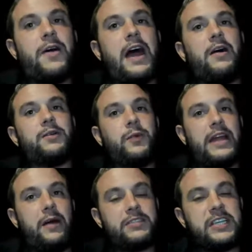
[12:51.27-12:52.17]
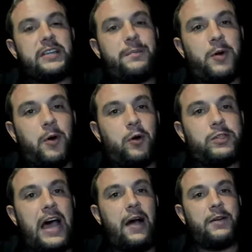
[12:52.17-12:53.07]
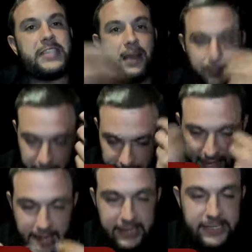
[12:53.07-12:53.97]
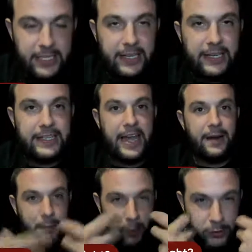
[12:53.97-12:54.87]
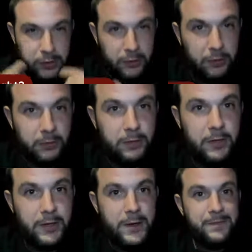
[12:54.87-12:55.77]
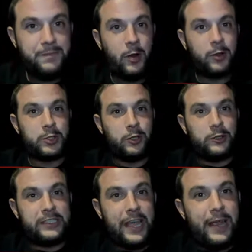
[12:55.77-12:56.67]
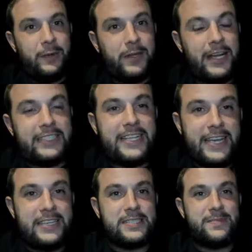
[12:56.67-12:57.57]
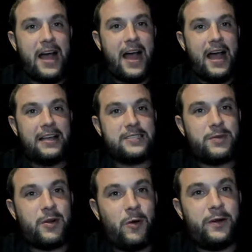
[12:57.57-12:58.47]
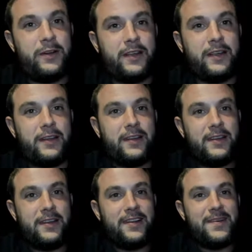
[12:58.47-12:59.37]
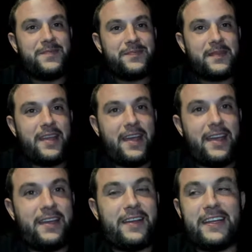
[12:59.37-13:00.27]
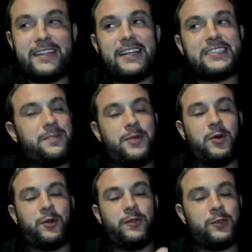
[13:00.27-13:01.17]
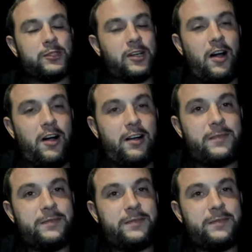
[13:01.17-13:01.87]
And when I was in the booth, I was able to get into like that emotional state with like tears in my eyes recording it. Yeah, it's a beautiful song.